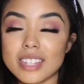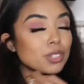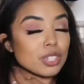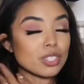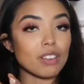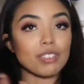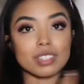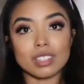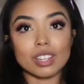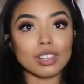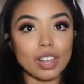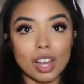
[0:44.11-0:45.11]
There's obviously
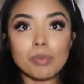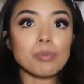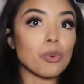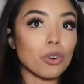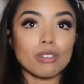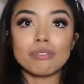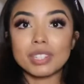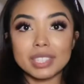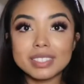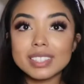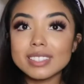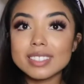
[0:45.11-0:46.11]
a lot more
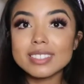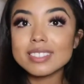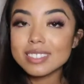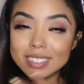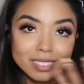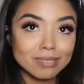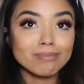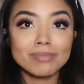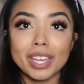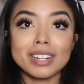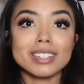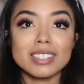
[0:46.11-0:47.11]
villains
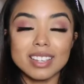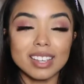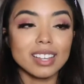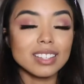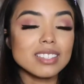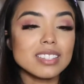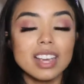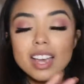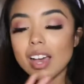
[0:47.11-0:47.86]
that exist,